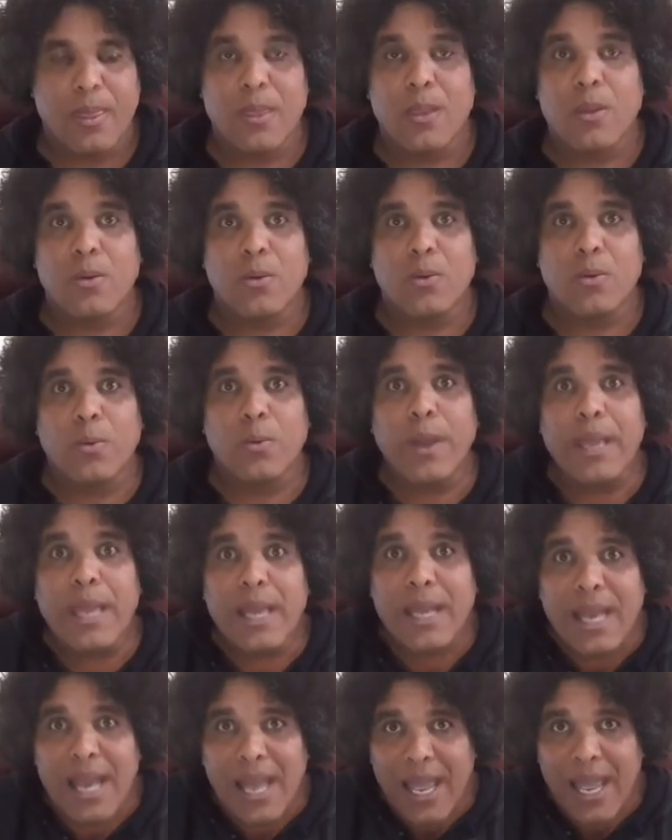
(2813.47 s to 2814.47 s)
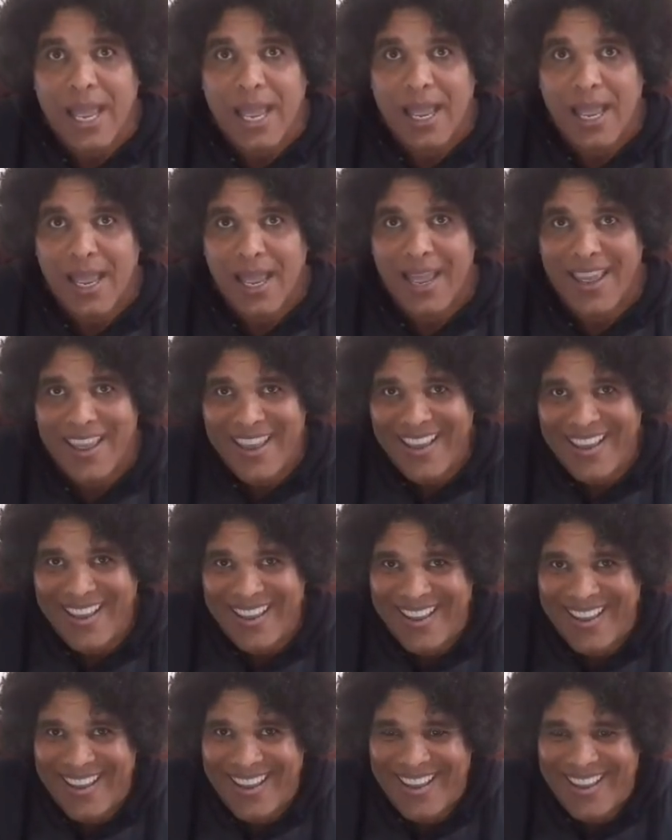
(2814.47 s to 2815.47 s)
Where you there?
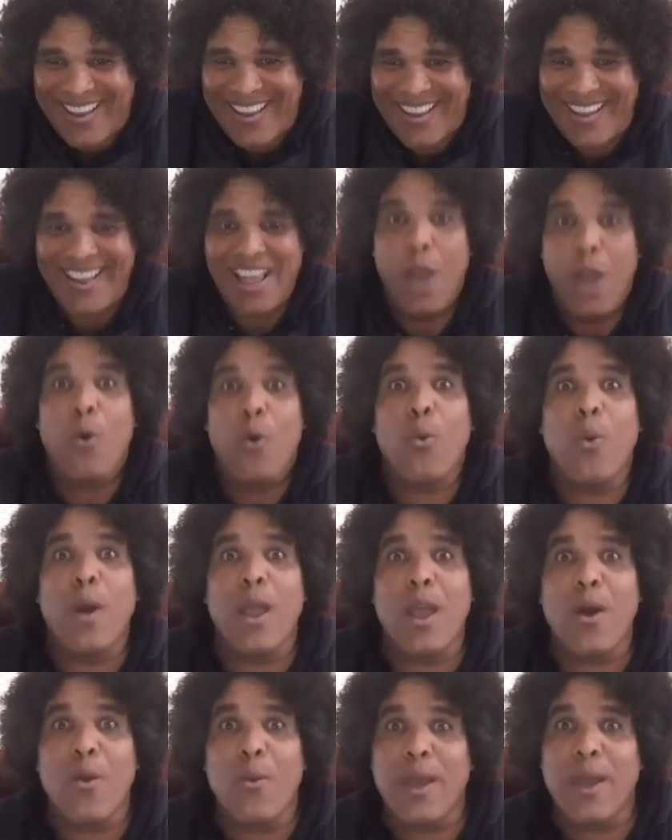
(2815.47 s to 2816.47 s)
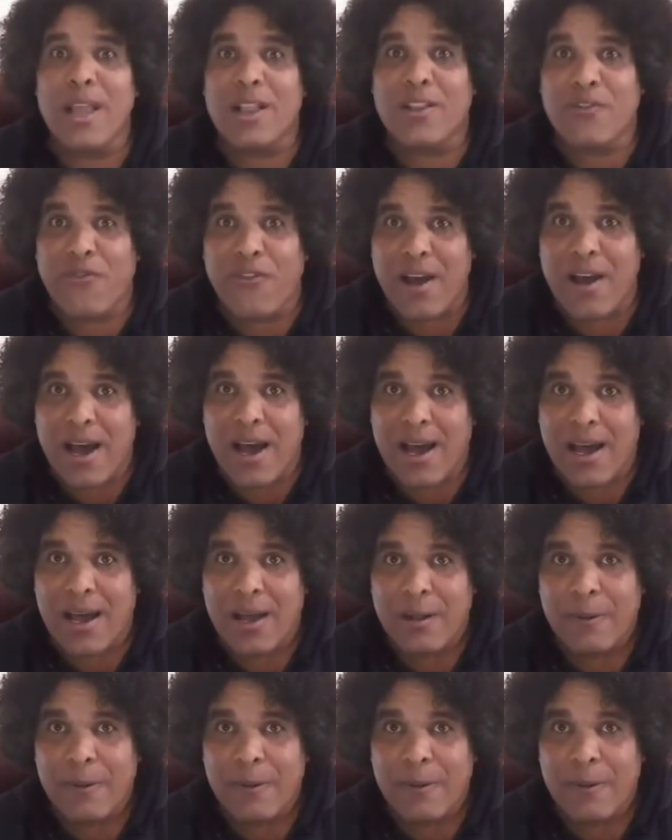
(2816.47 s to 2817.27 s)
Where you wait for?